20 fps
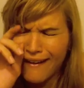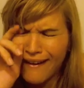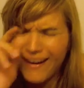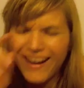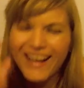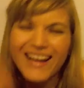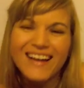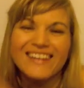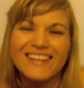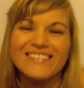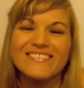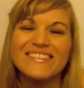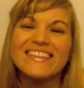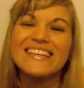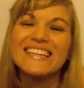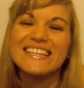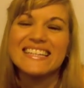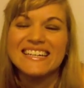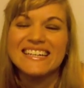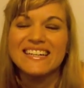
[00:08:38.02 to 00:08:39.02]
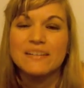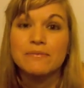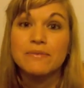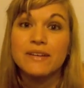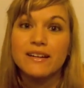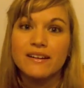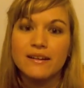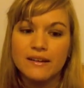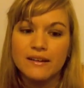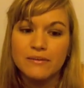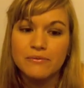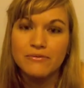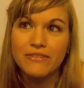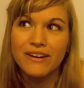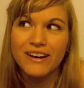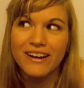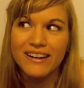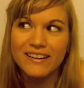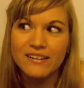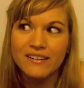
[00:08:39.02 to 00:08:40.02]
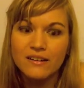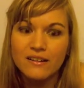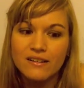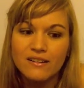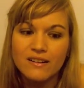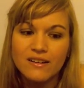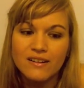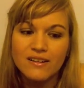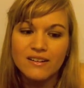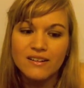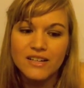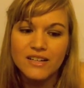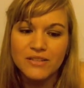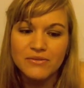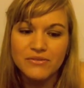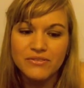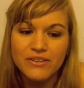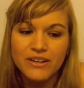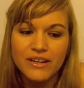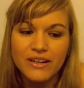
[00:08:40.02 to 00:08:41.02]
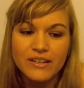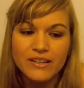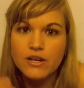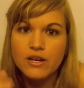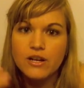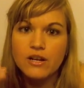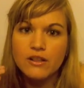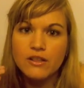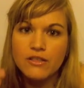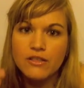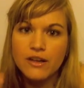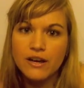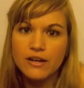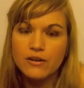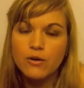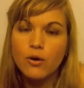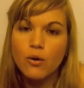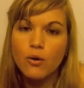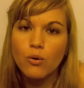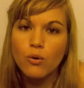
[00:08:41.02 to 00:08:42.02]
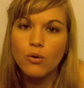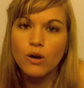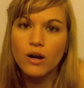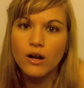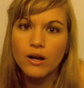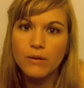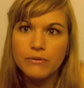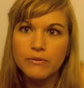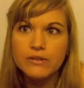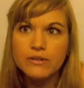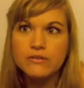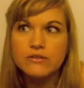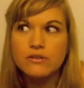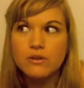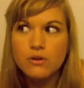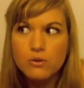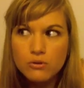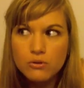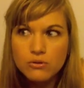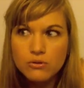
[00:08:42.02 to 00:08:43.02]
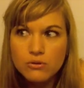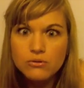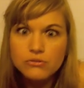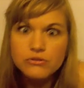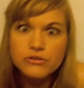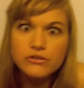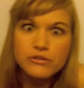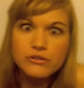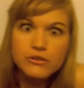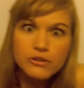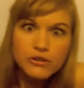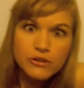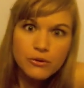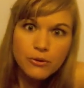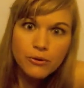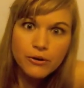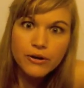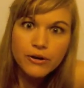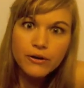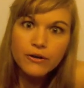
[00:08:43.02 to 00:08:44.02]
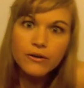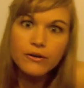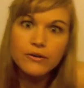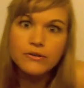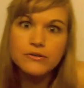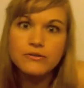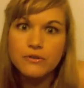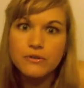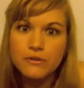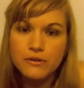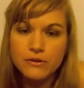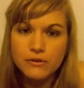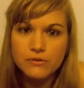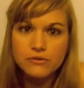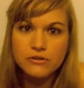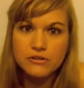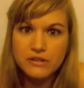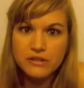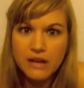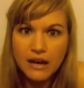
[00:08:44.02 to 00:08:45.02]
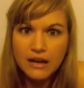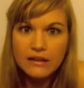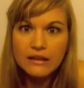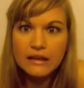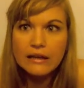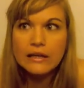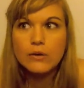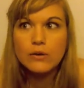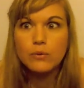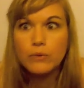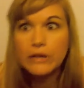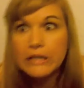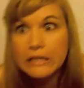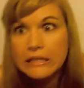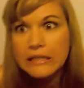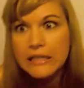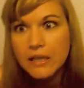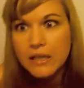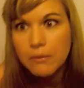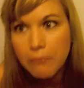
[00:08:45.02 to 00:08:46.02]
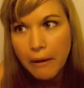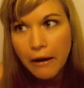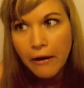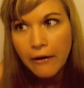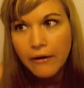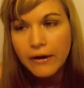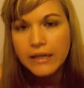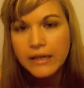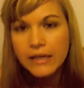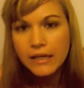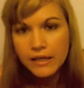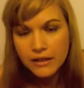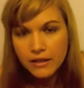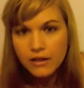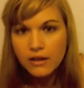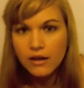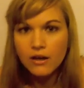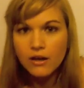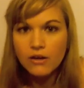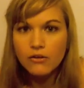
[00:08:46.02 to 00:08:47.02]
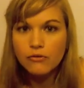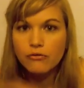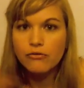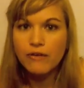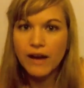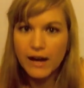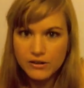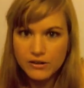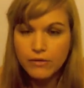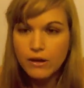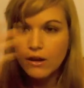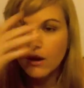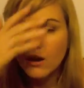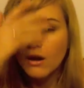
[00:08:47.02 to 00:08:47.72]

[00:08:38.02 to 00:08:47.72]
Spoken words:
I'm kidding, I'm fine. That whole, it's cool, she's a New Yorker, so, she's not like really American factor.